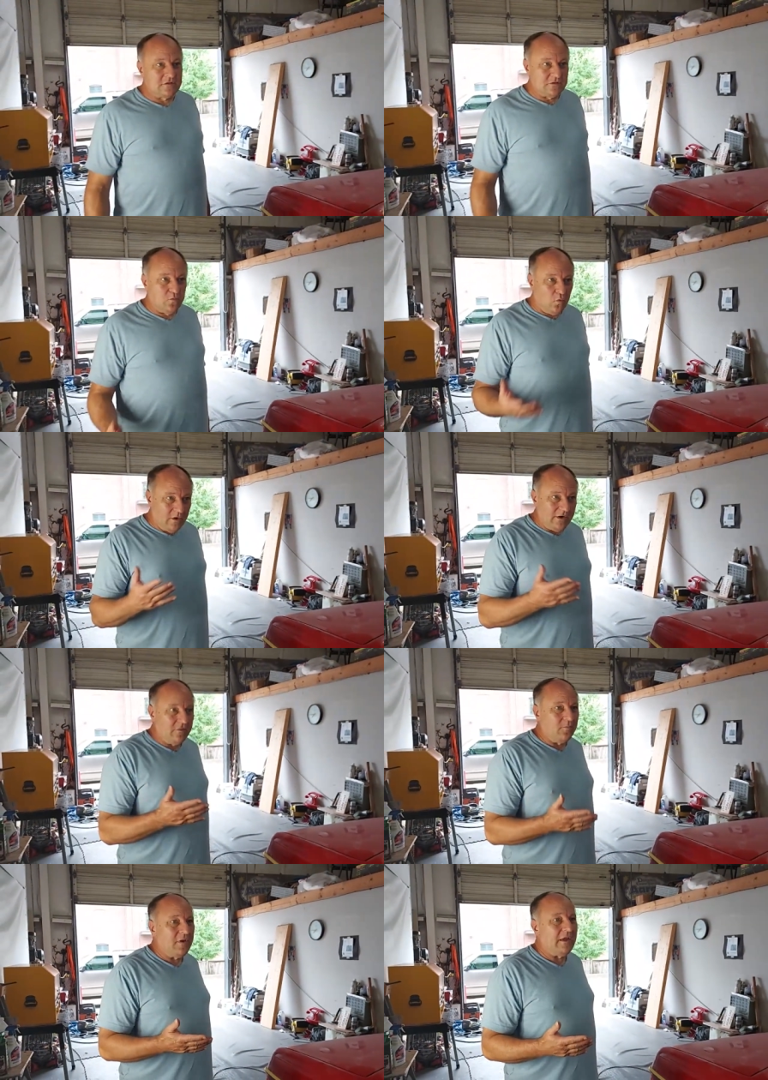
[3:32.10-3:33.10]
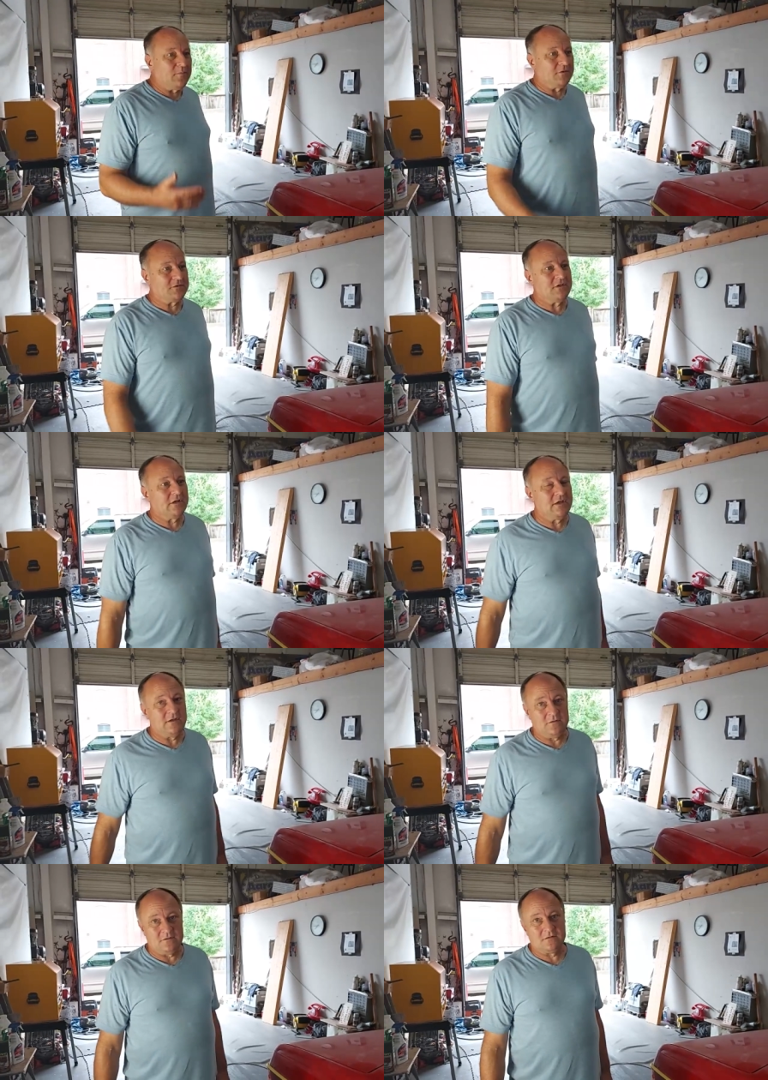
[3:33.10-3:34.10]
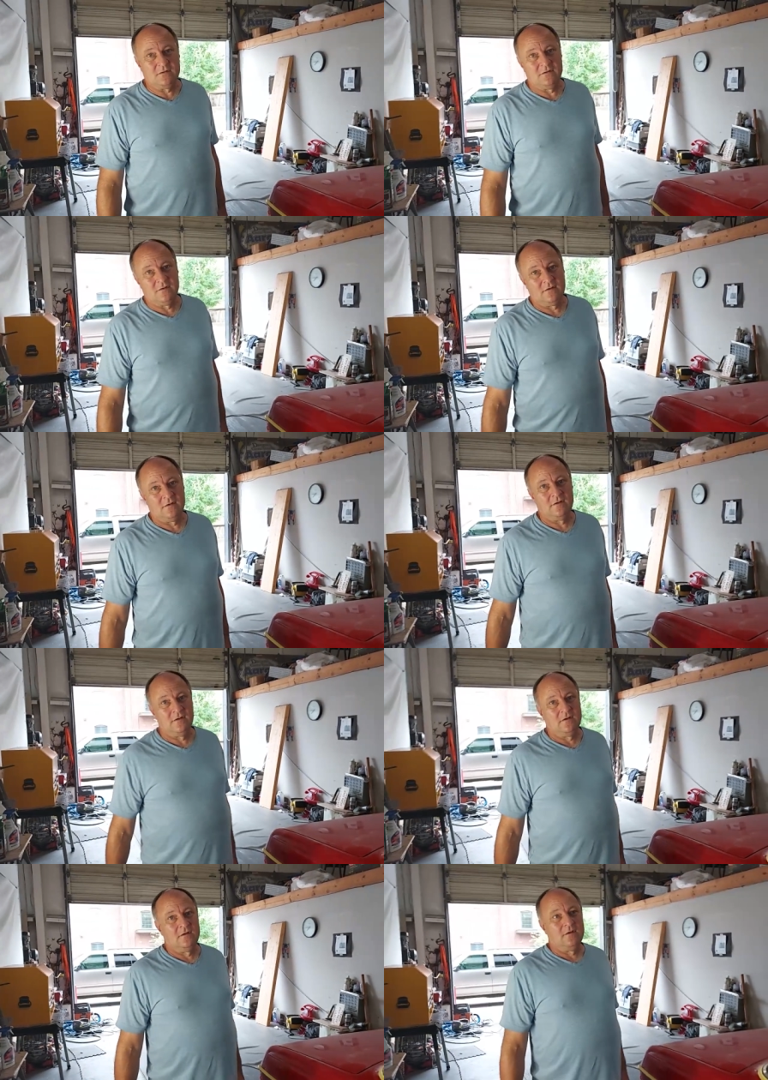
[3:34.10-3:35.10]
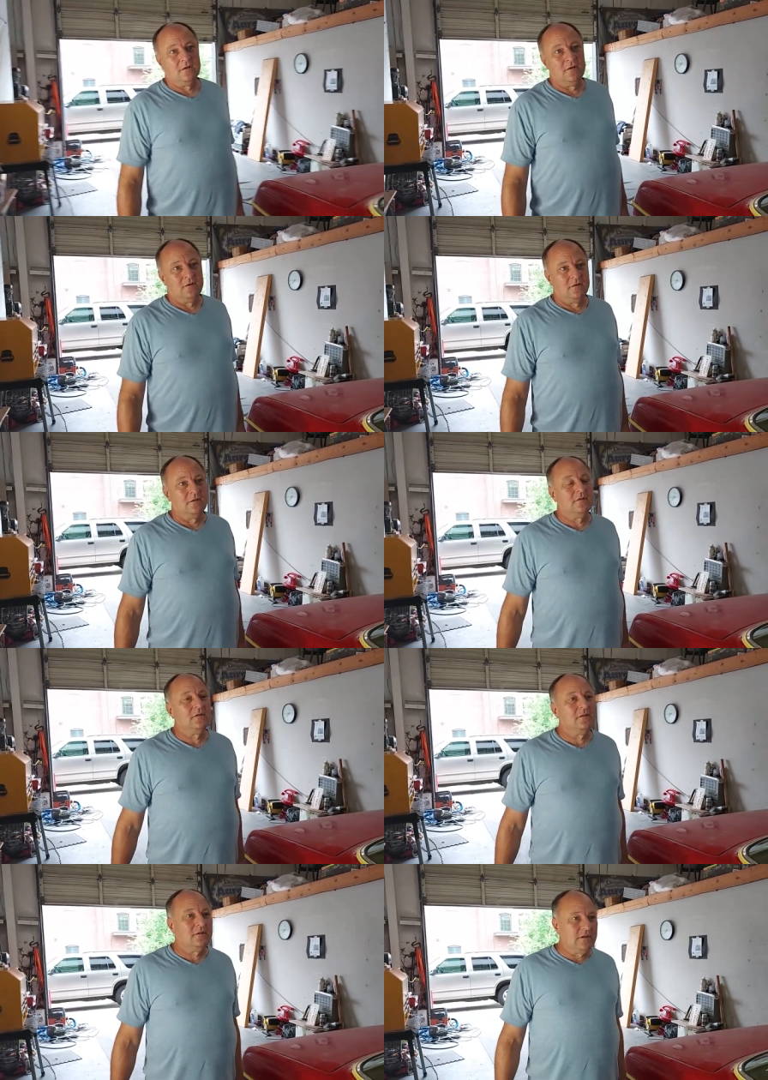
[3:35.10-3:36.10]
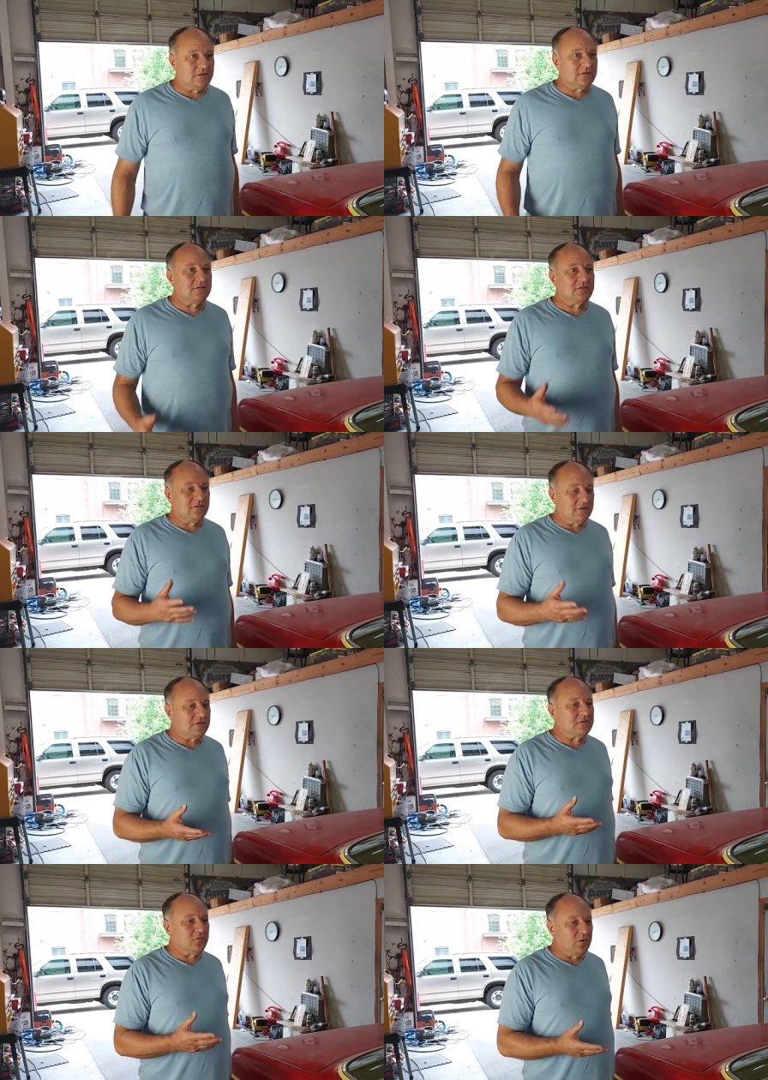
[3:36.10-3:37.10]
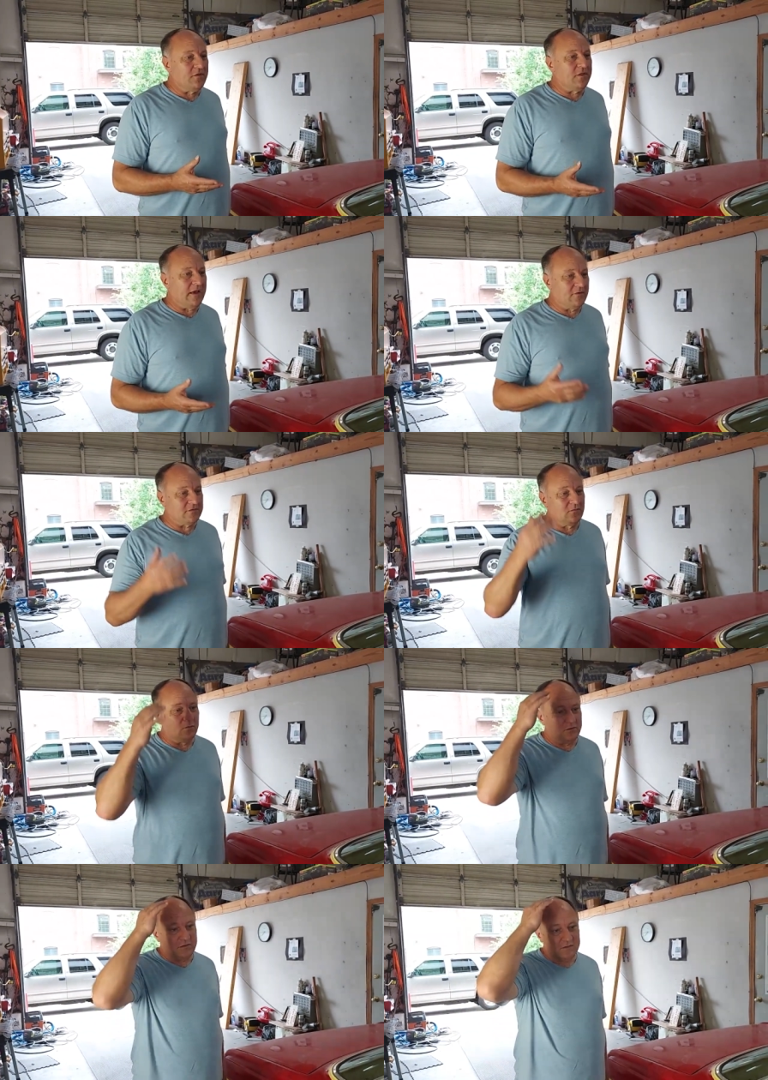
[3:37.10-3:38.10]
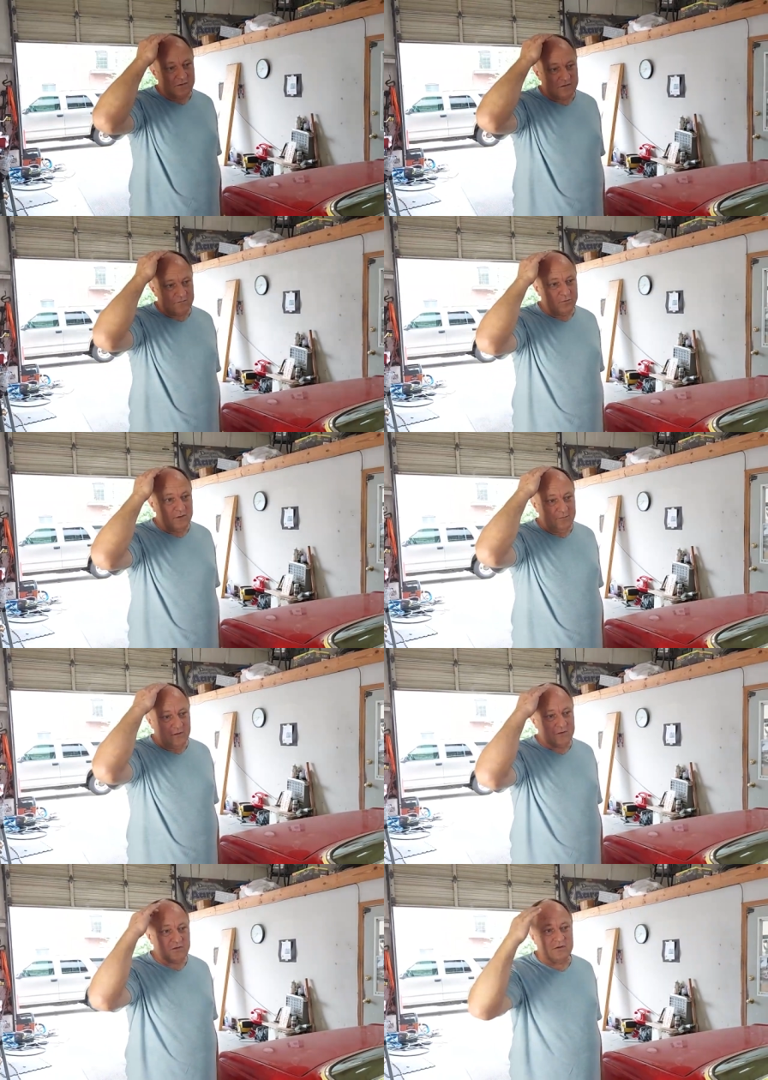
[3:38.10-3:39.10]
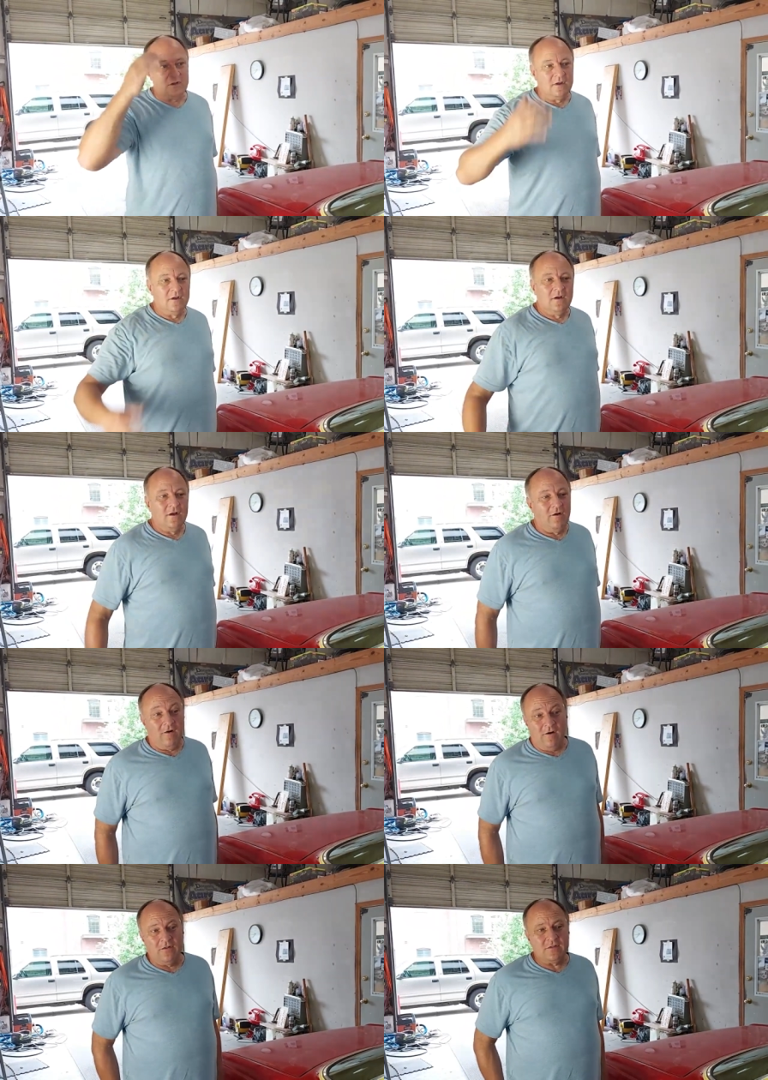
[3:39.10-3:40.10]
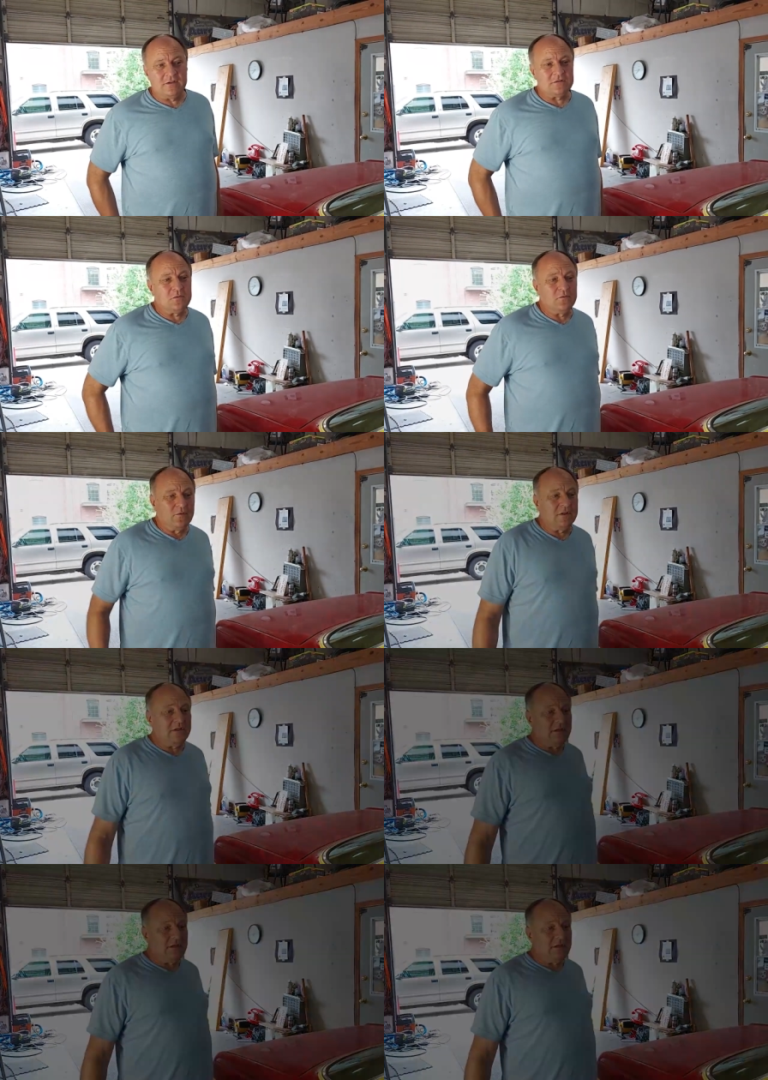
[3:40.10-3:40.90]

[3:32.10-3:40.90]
this process. This is one of the papers that I use. You start with a three thousand. This is, this is three thousand, which is pretty much all that this one really